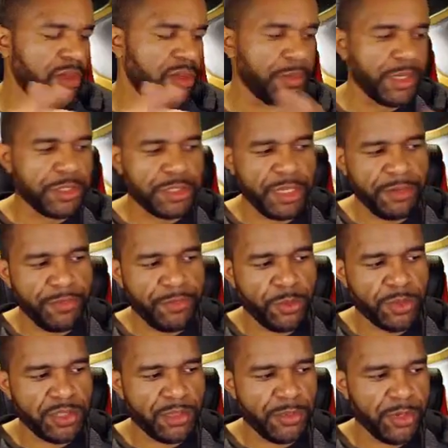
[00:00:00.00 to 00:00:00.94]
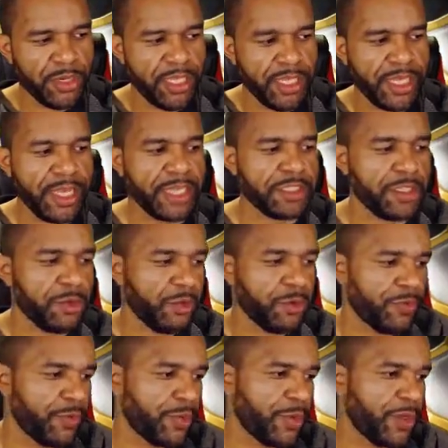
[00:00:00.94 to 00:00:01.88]
Wait a minute. Should I focus on Perna? Yeah, I should go
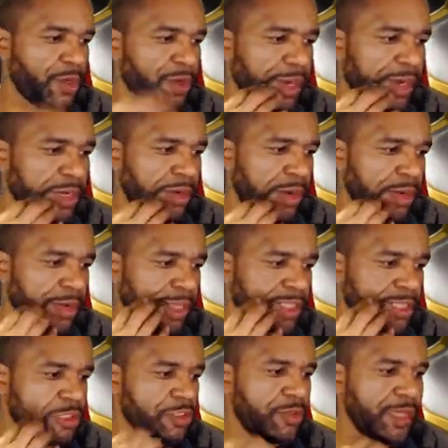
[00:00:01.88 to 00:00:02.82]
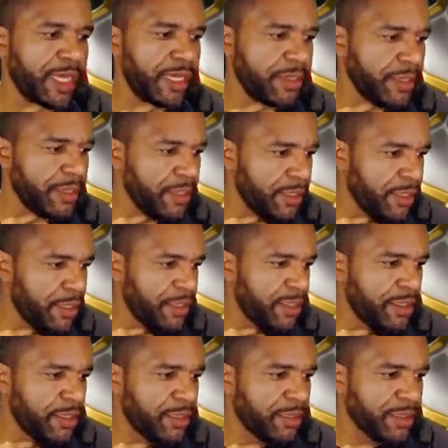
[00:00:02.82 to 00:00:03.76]
for Perna. All right. Let's do that.
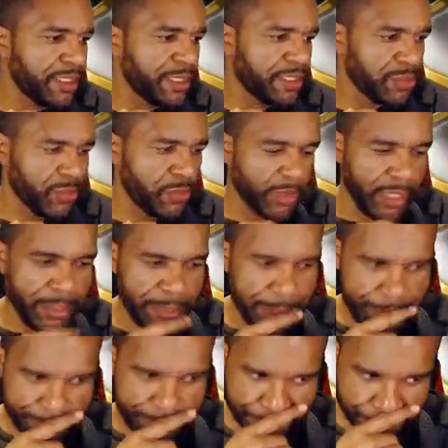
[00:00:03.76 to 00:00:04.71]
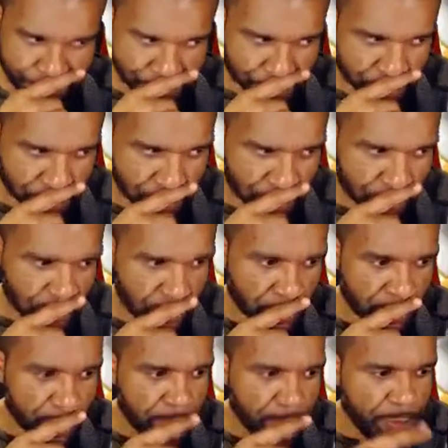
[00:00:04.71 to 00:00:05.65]
Let me take this one out here.
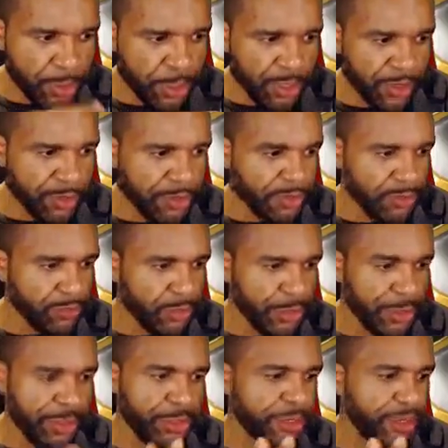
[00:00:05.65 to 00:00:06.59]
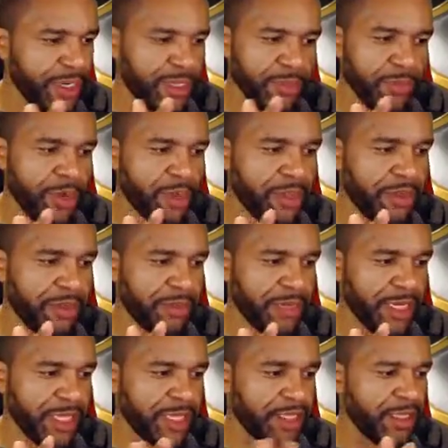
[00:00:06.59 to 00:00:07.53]
Perna, you're hitting the wrong unit,
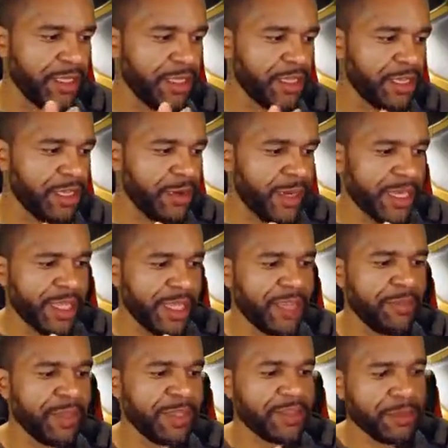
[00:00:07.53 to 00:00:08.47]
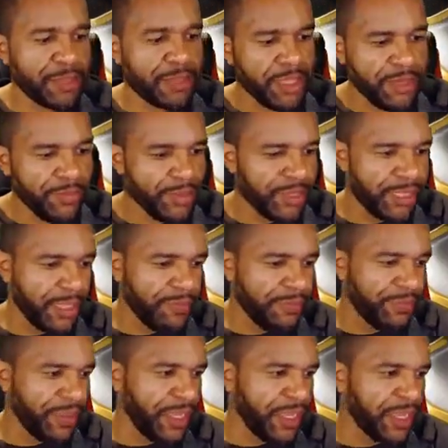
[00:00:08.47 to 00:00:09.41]
buddy. Go ahead and give me some love on
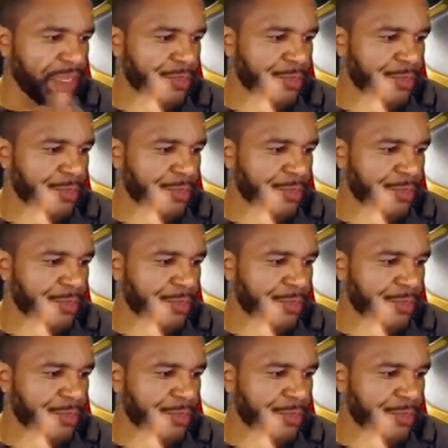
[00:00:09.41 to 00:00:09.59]
that Fang Yang.